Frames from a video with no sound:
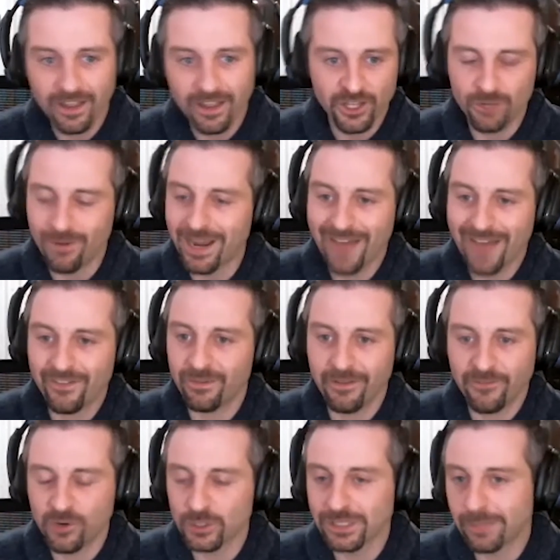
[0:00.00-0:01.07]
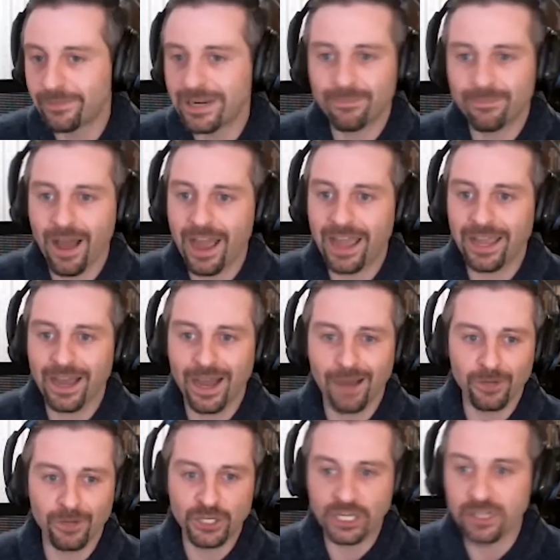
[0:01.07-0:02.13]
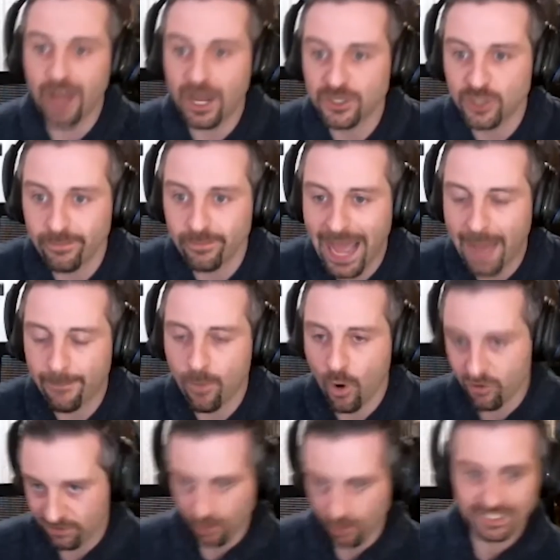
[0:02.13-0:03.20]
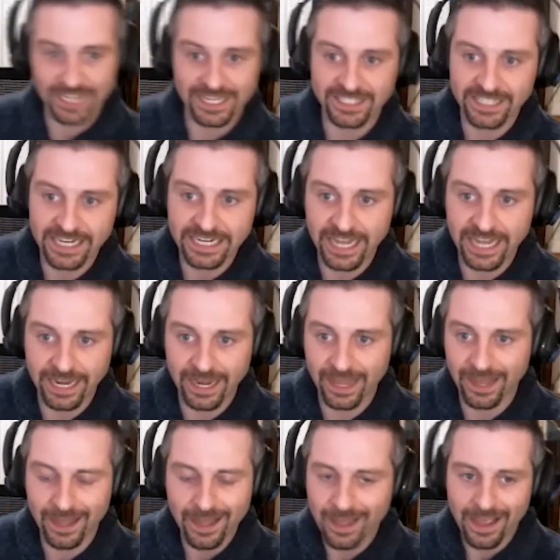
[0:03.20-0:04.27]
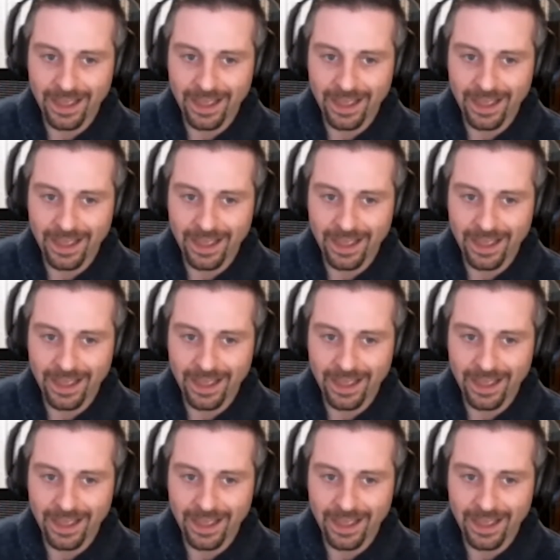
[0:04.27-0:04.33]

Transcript: You might have if you're limited by a geological map or remote sensing data,